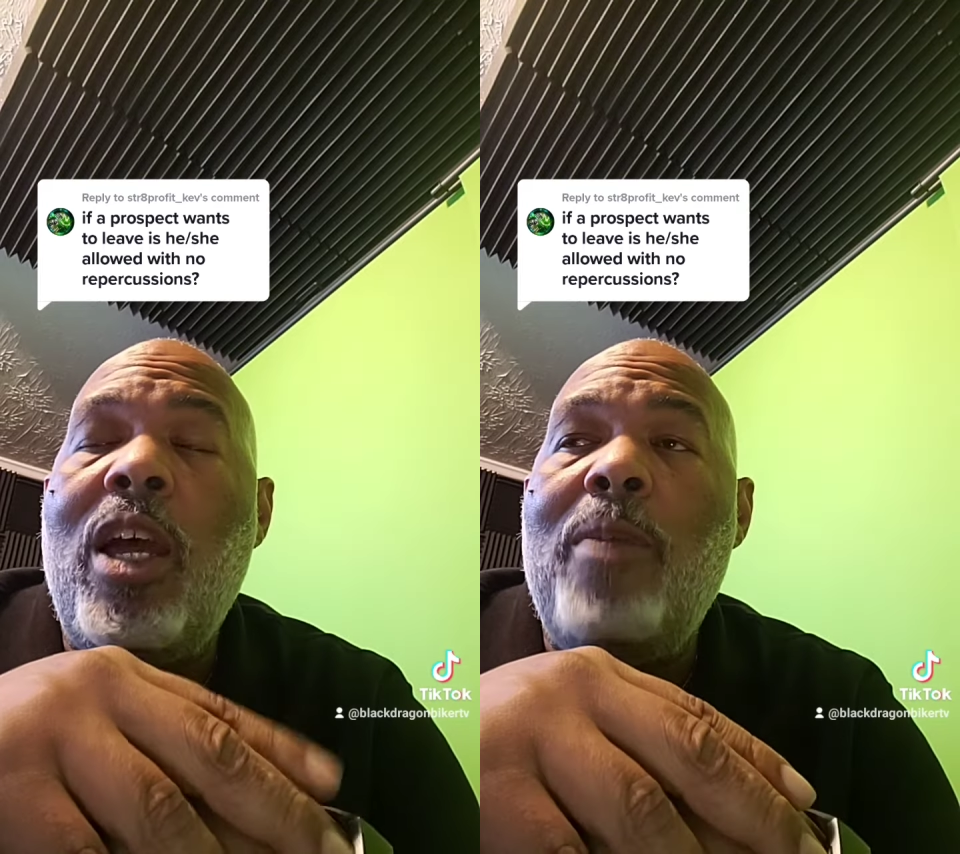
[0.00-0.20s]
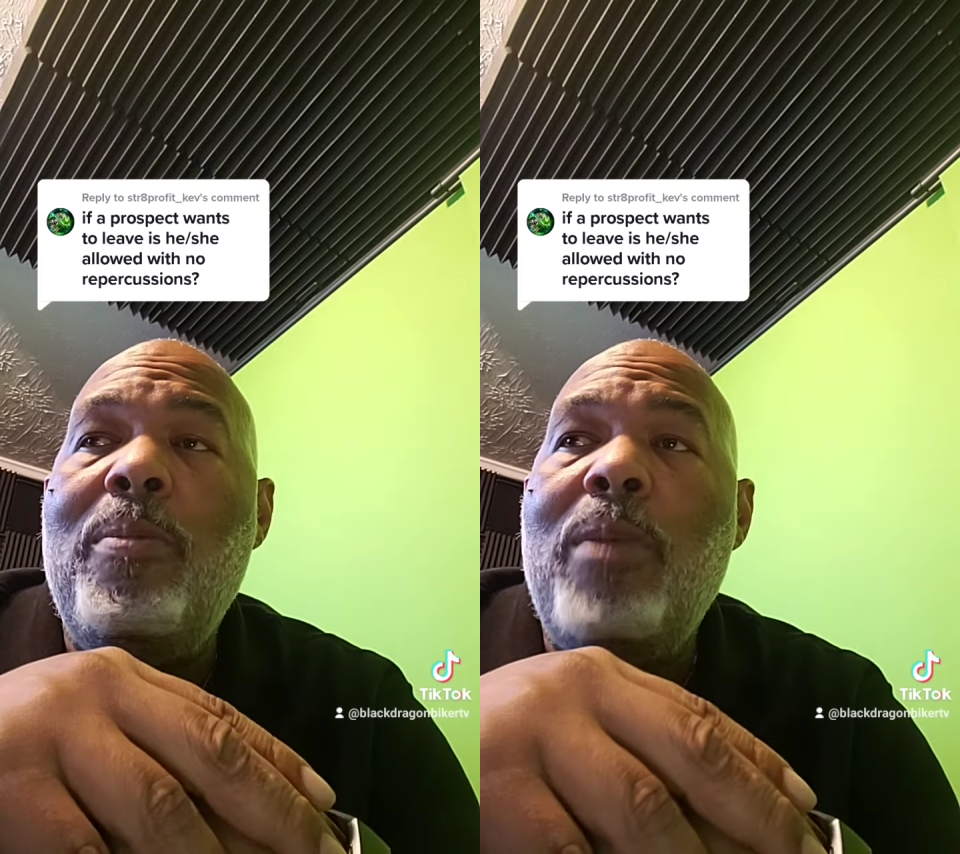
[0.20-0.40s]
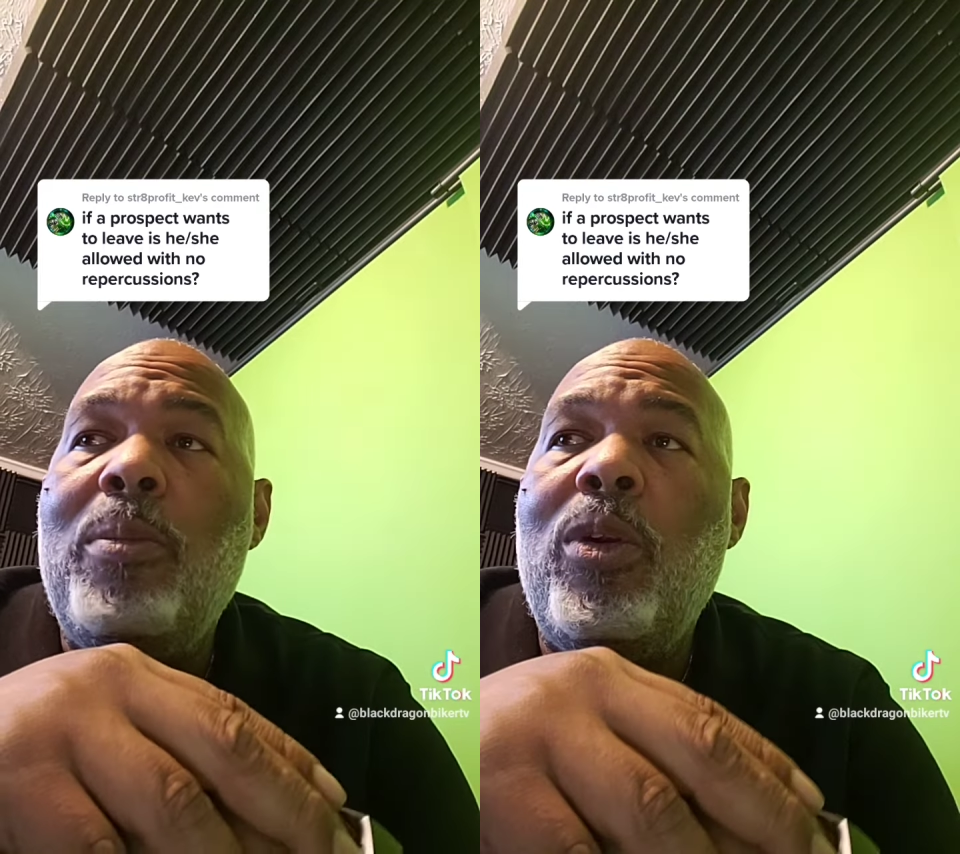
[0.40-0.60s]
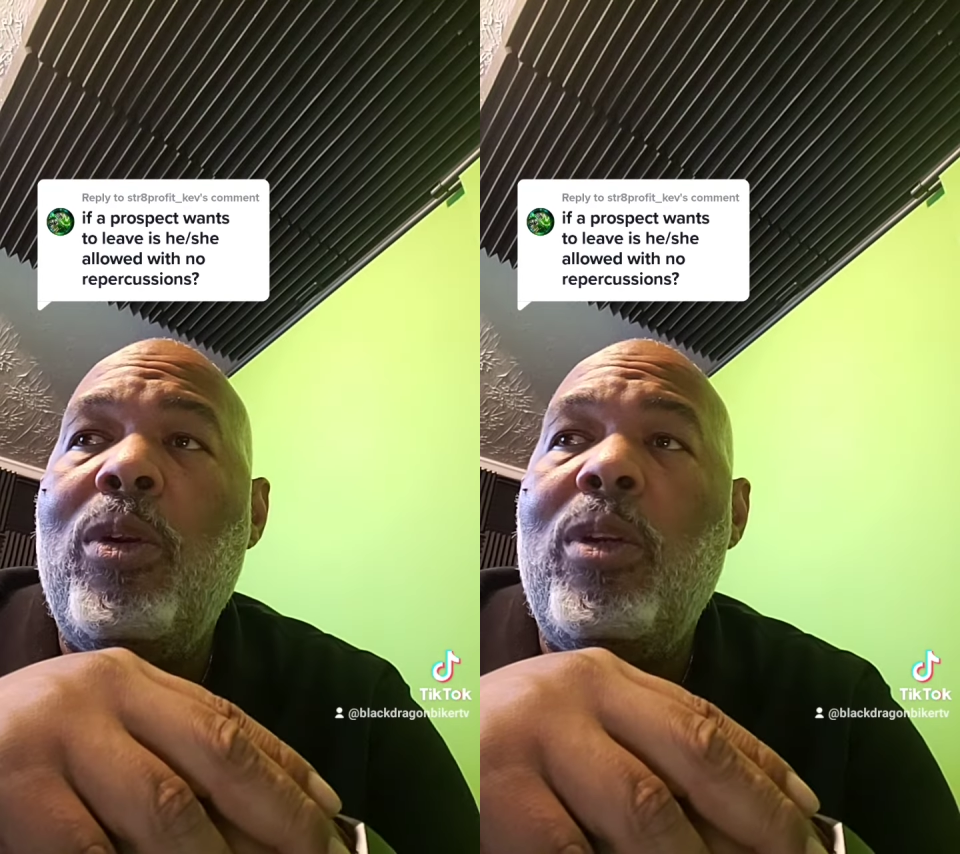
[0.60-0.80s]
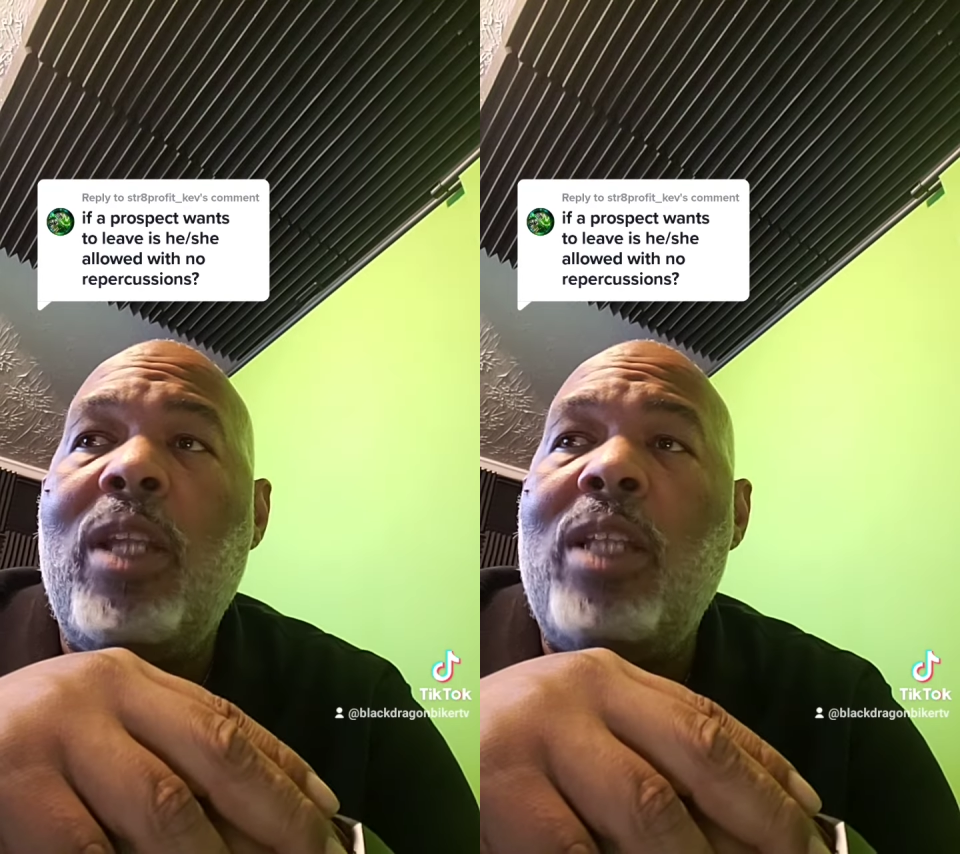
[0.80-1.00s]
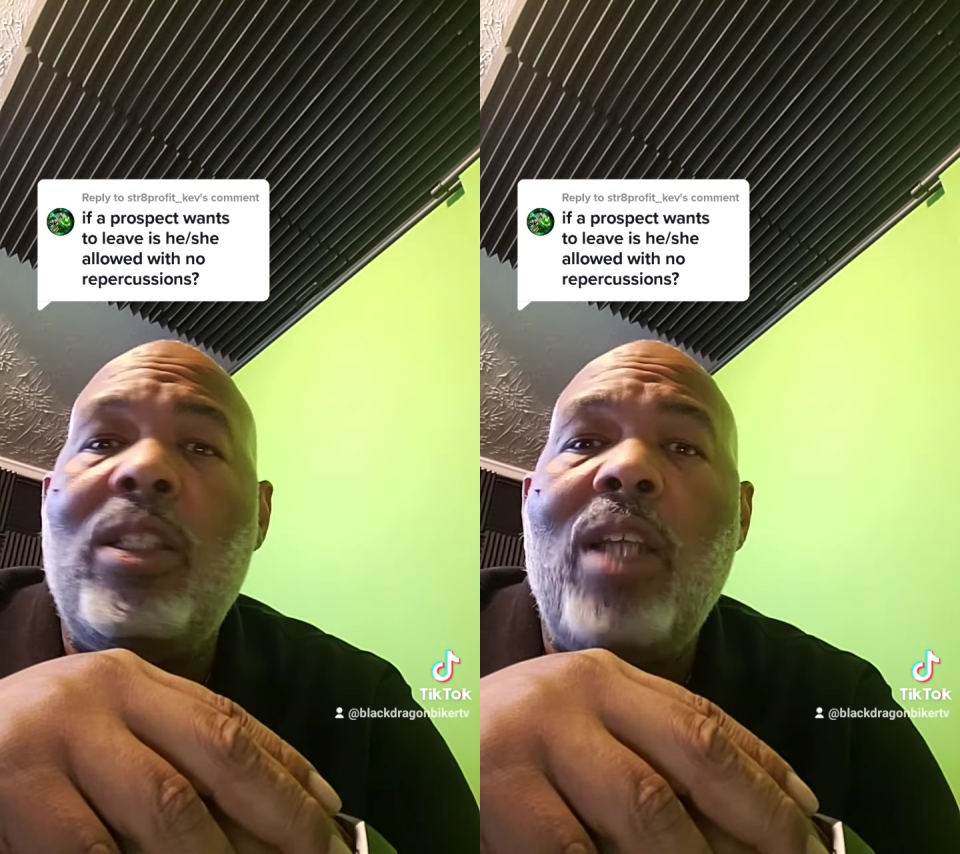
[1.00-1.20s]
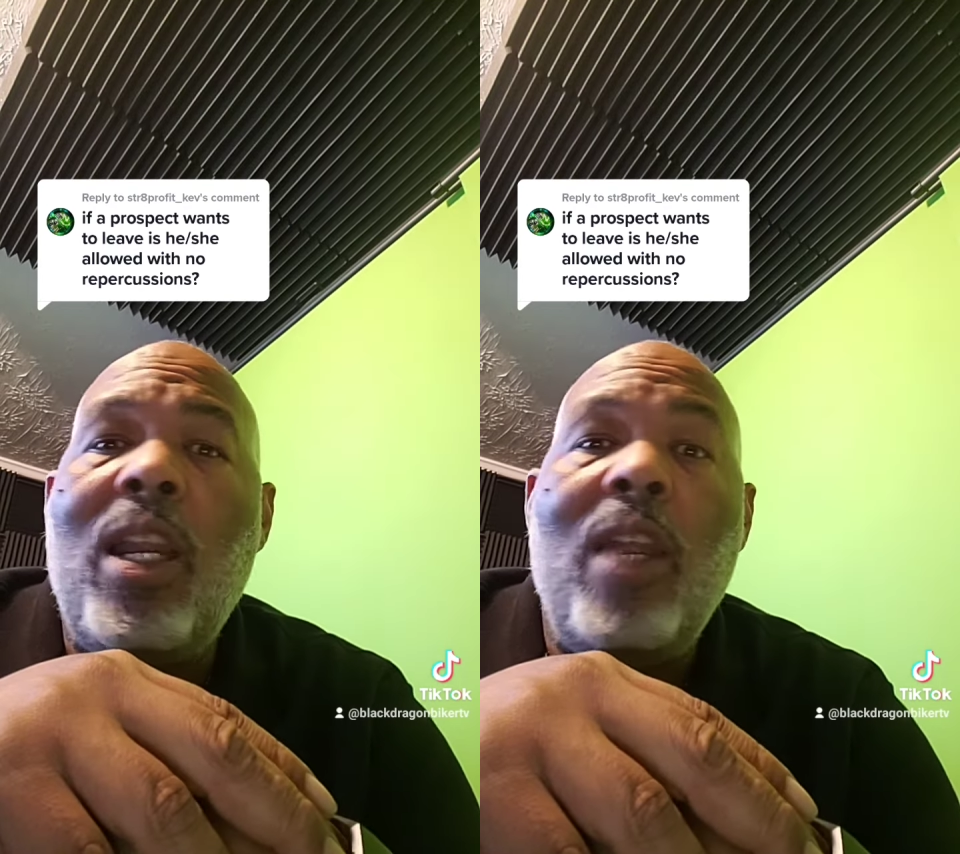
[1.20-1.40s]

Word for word: a member that's not